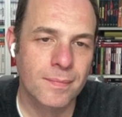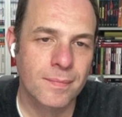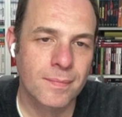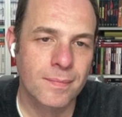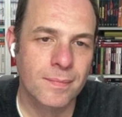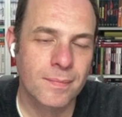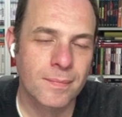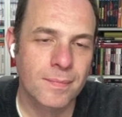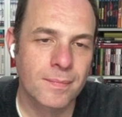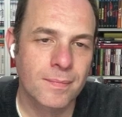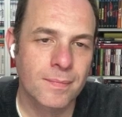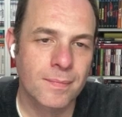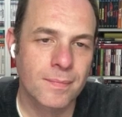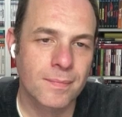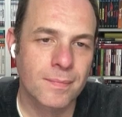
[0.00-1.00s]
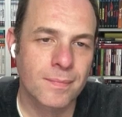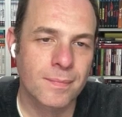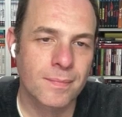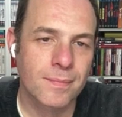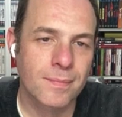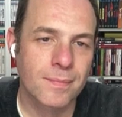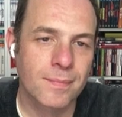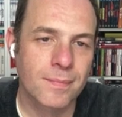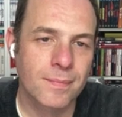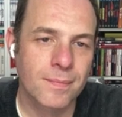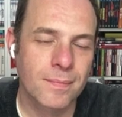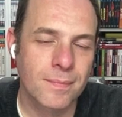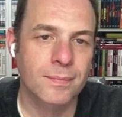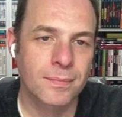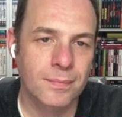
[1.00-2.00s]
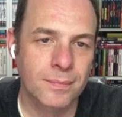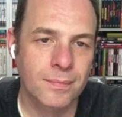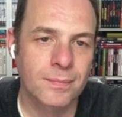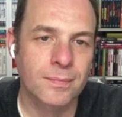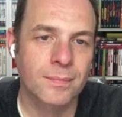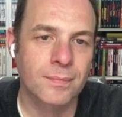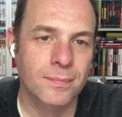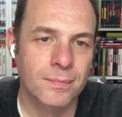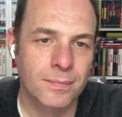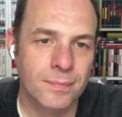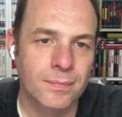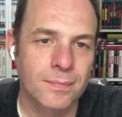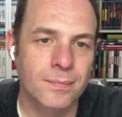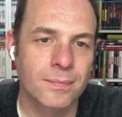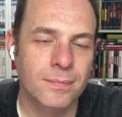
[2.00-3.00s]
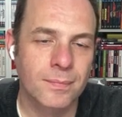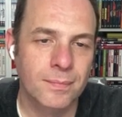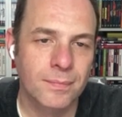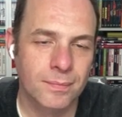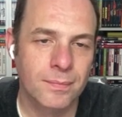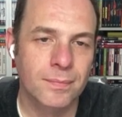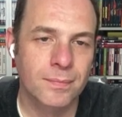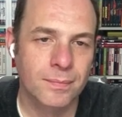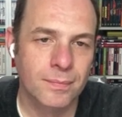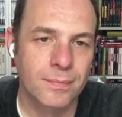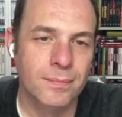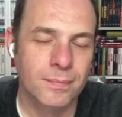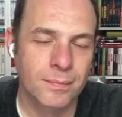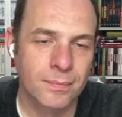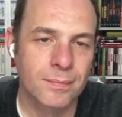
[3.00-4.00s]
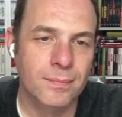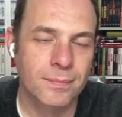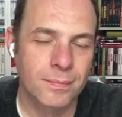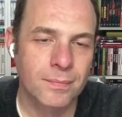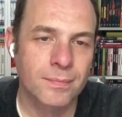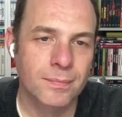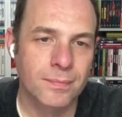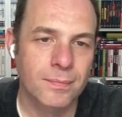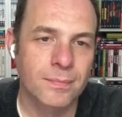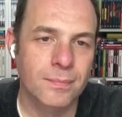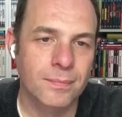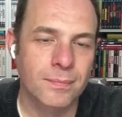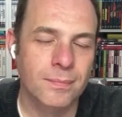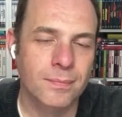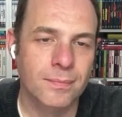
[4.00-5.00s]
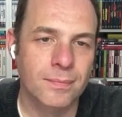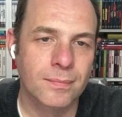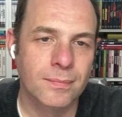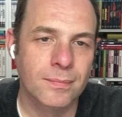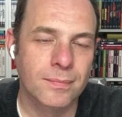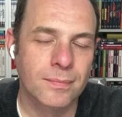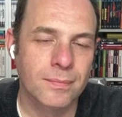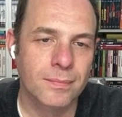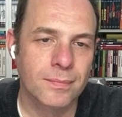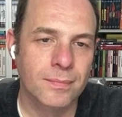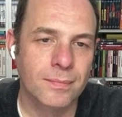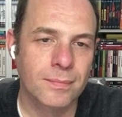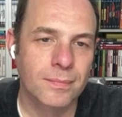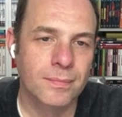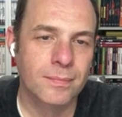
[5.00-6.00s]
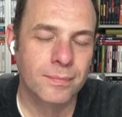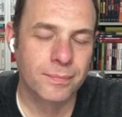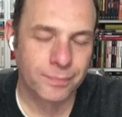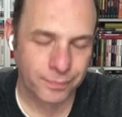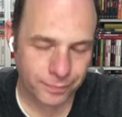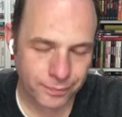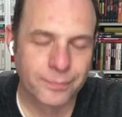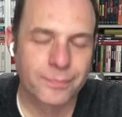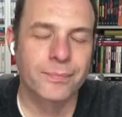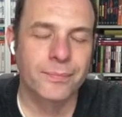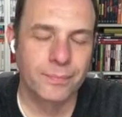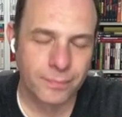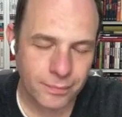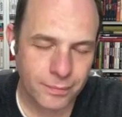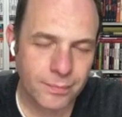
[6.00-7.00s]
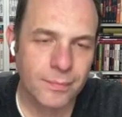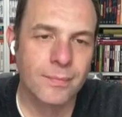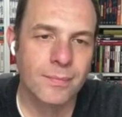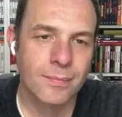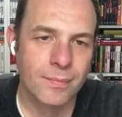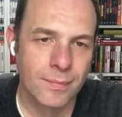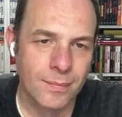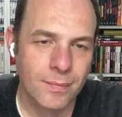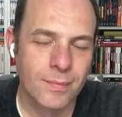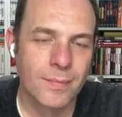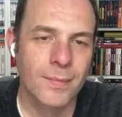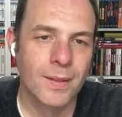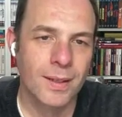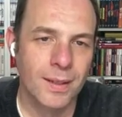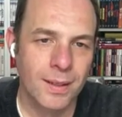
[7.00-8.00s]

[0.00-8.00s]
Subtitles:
[no speech]